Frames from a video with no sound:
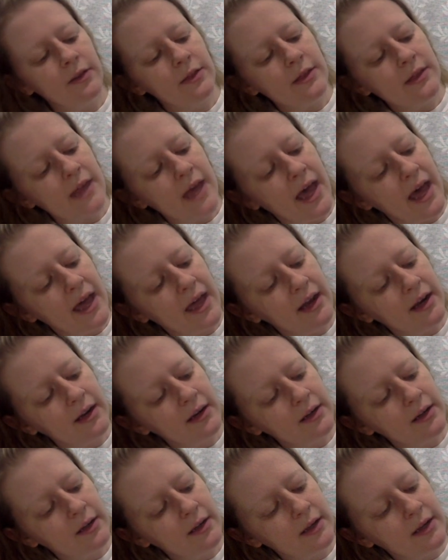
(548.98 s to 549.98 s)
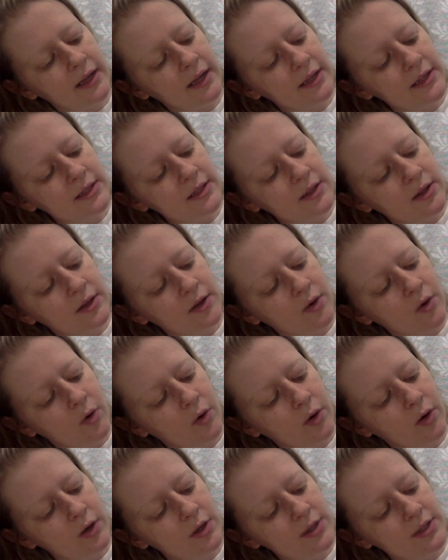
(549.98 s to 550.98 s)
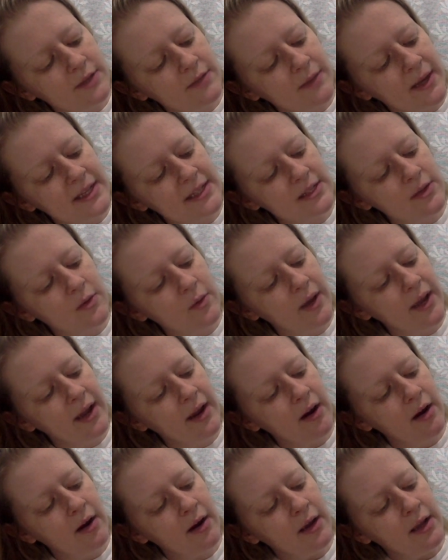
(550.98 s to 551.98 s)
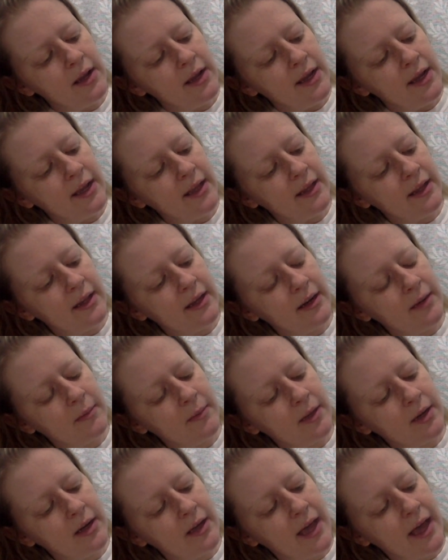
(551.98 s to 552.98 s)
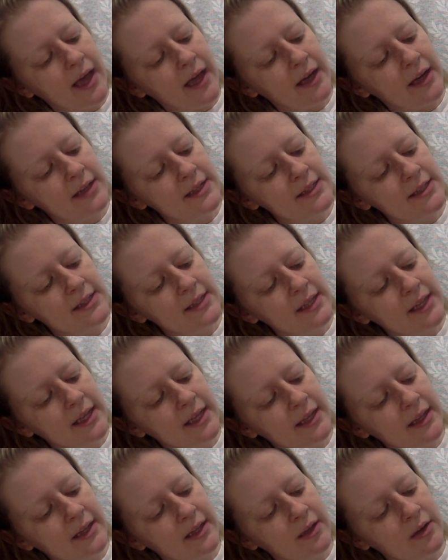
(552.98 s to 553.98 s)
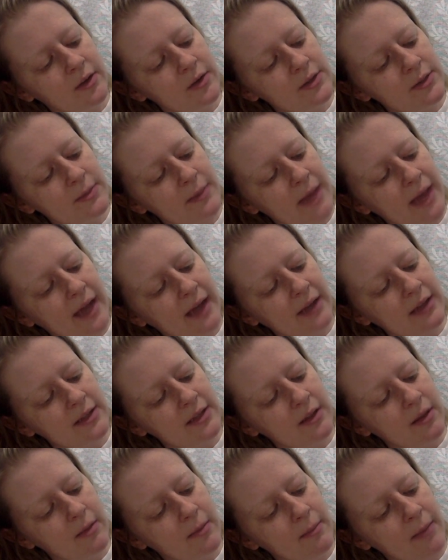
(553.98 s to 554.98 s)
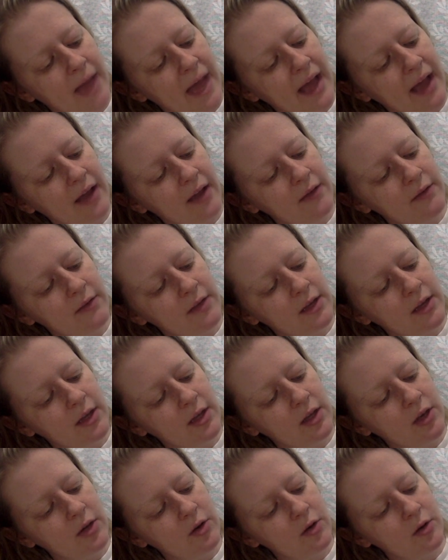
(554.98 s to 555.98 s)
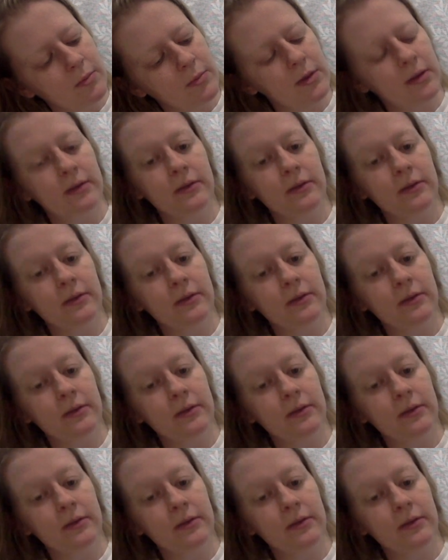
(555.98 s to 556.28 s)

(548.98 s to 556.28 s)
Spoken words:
that connects to the corners of my square. And then I'm going to add a slant that goes back to the back of the cube.